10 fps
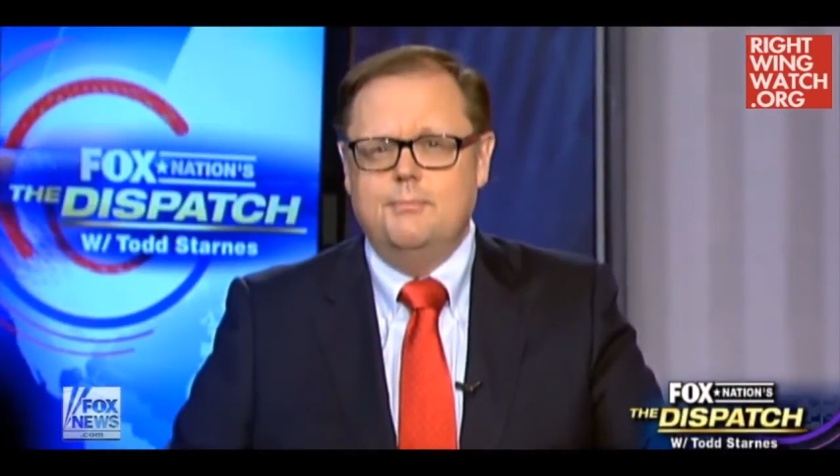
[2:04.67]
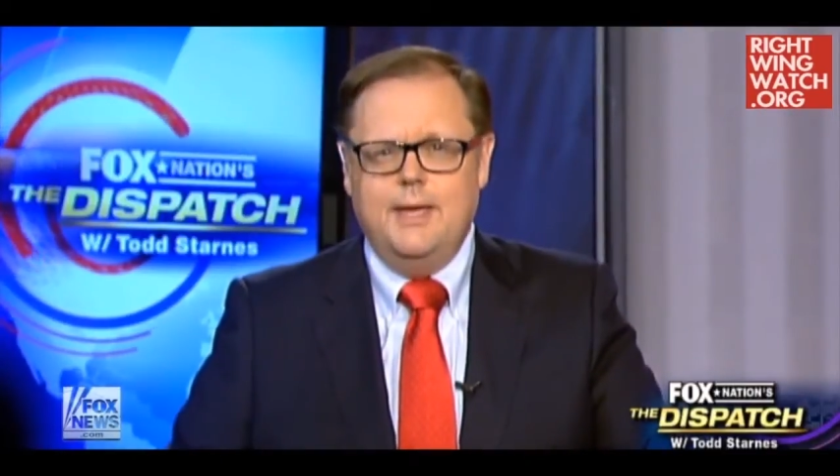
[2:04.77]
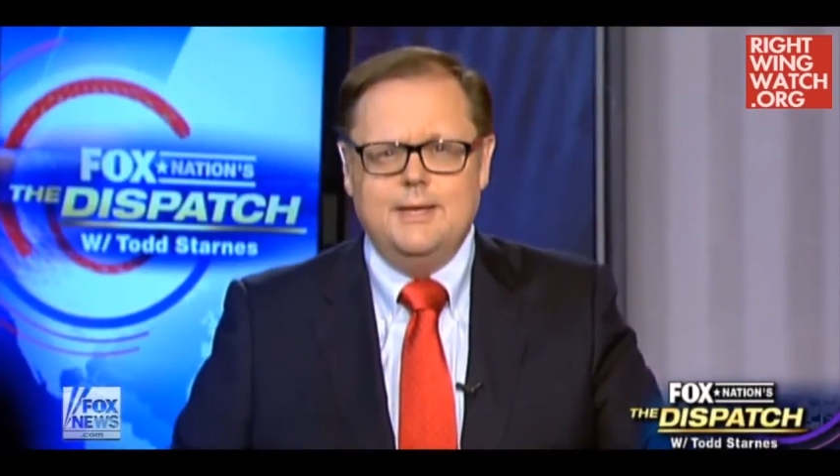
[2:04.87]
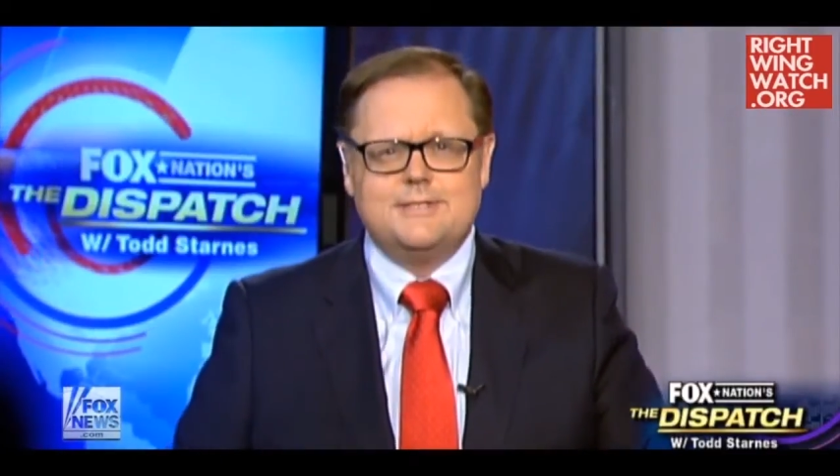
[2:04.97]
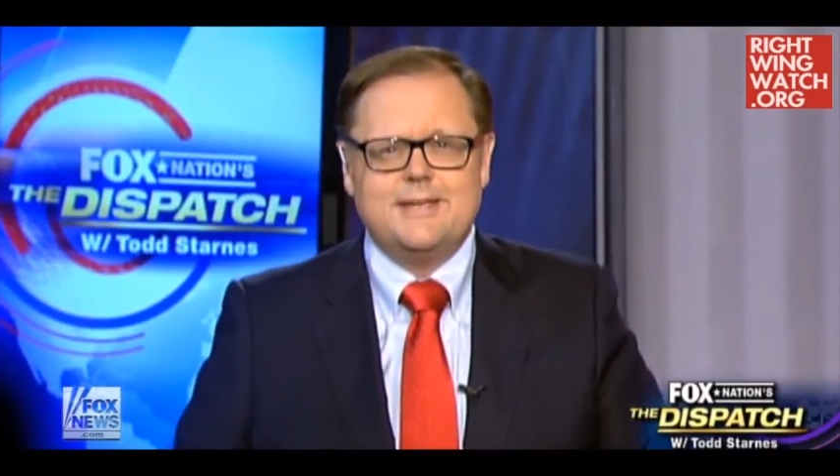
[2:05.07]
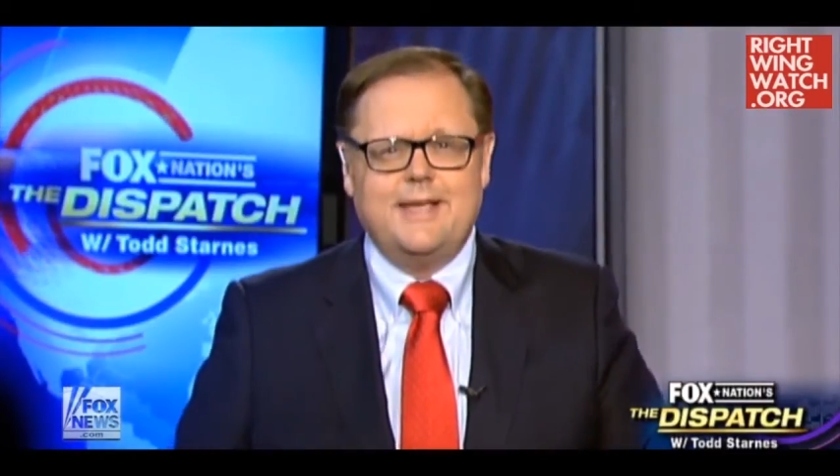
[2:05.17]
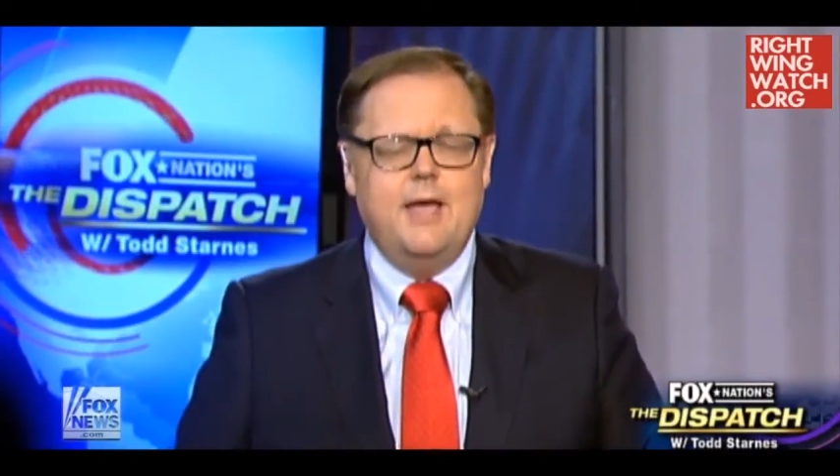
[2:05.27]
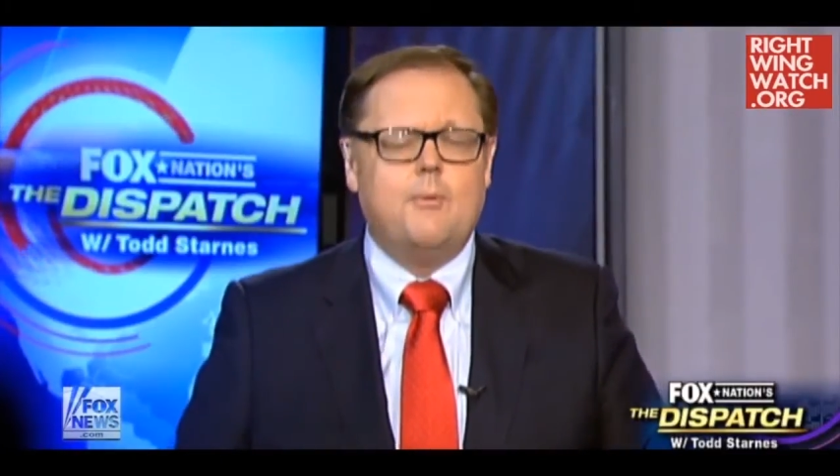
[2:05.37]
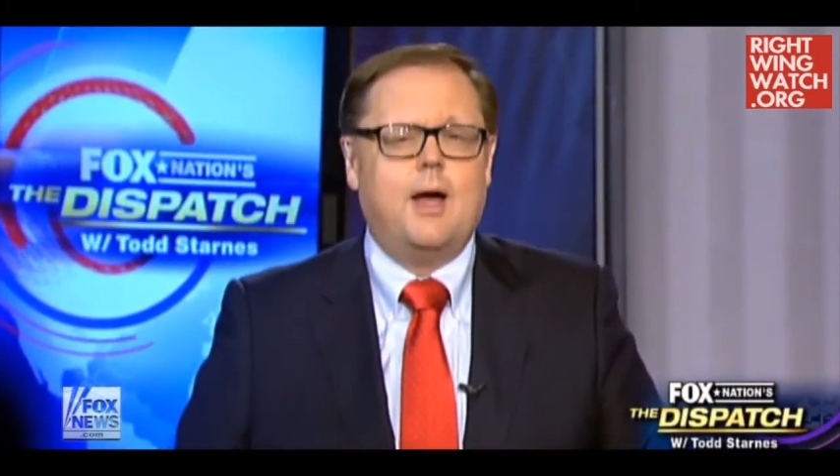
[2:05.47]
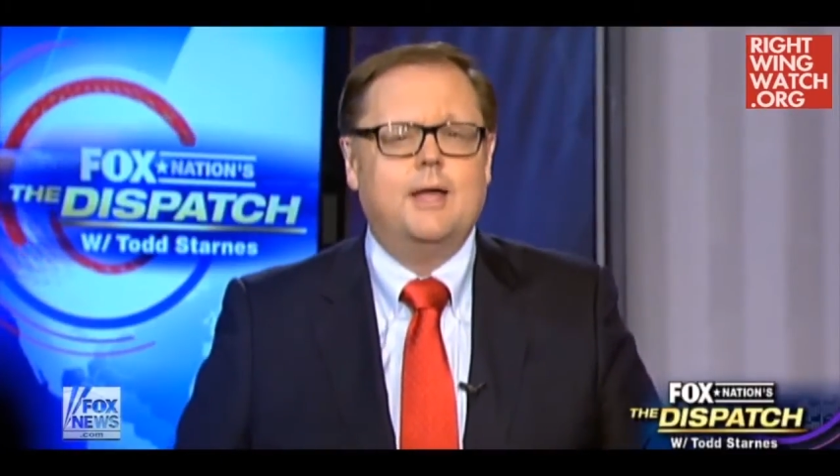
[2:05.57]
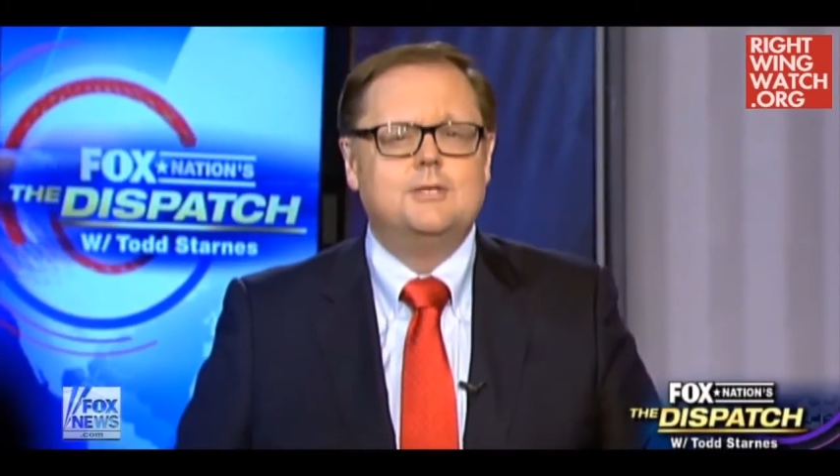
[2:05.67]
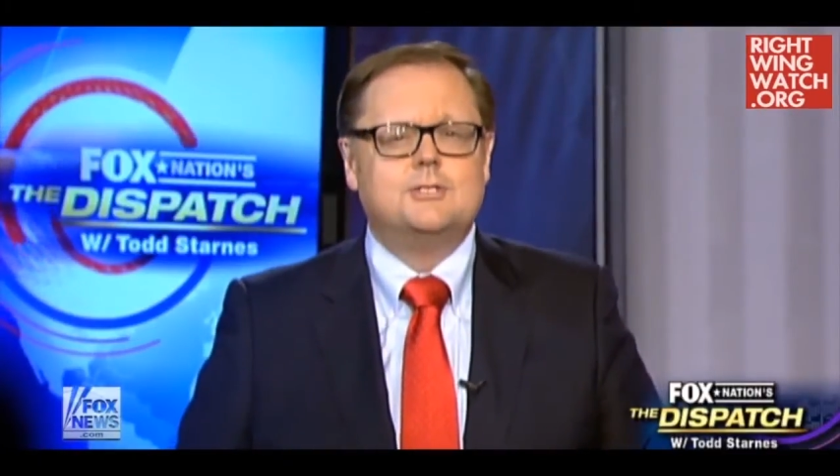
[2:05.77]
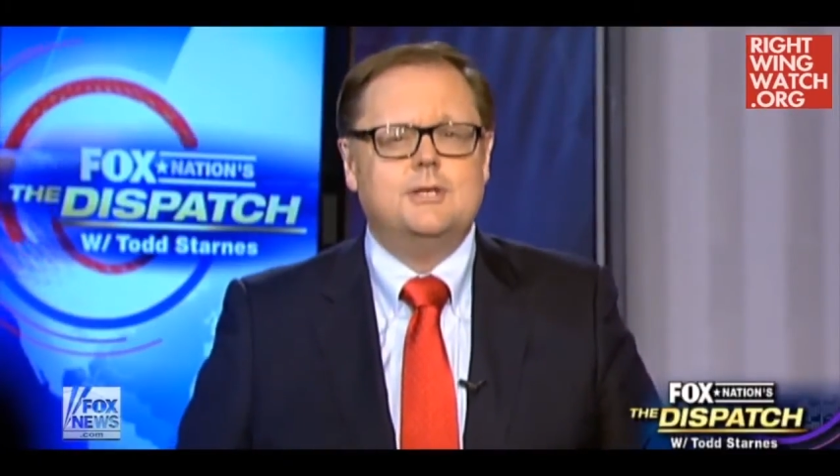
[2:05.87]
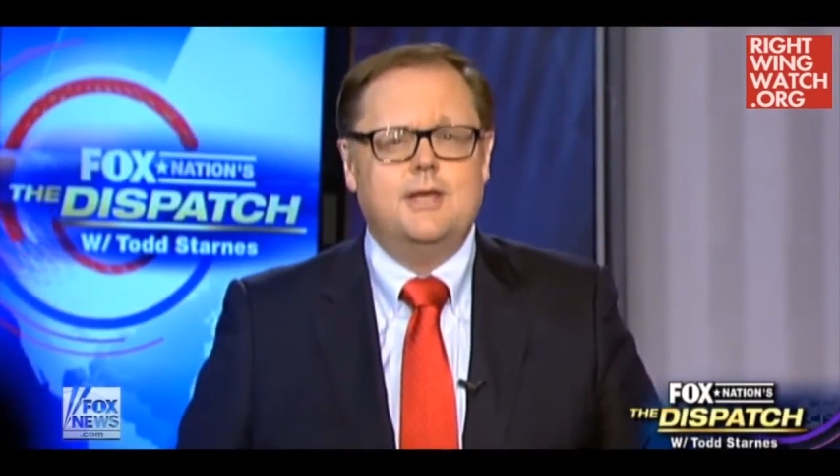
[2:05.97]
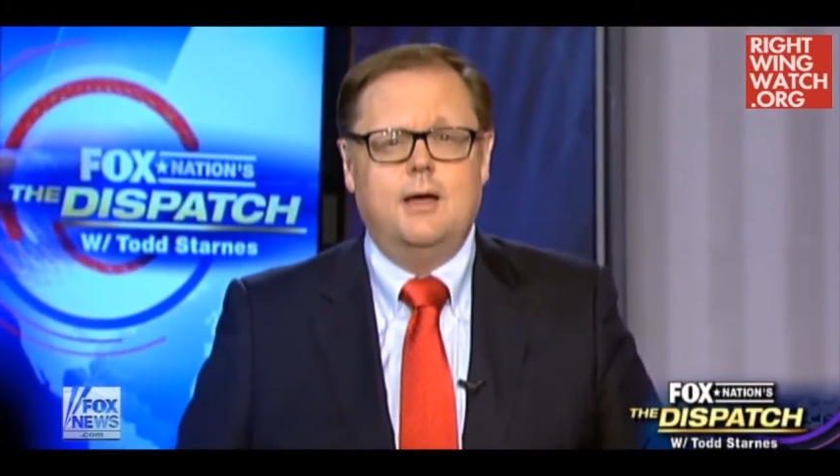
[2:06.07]
means gay
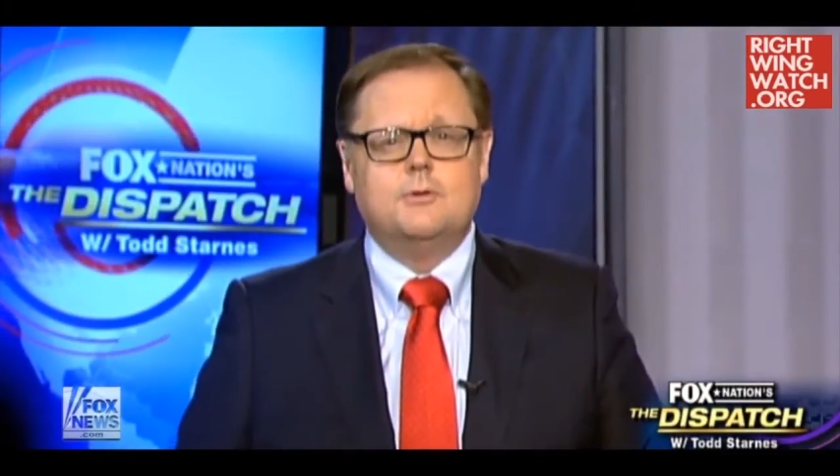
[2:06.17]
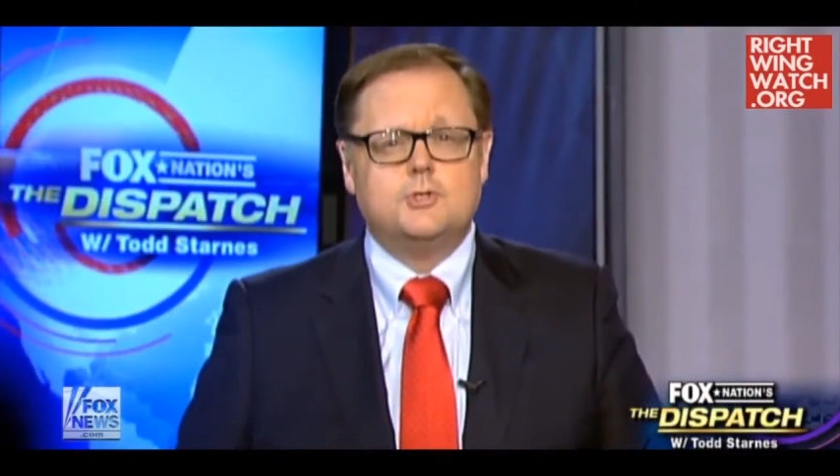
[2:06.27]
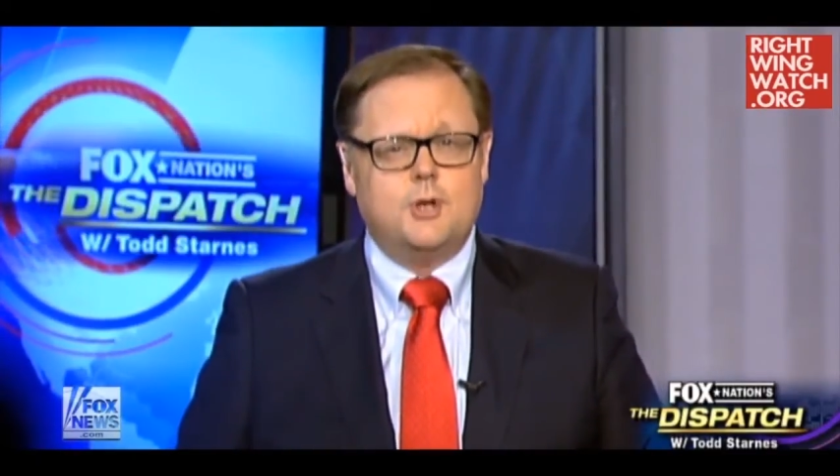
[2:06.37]
rights now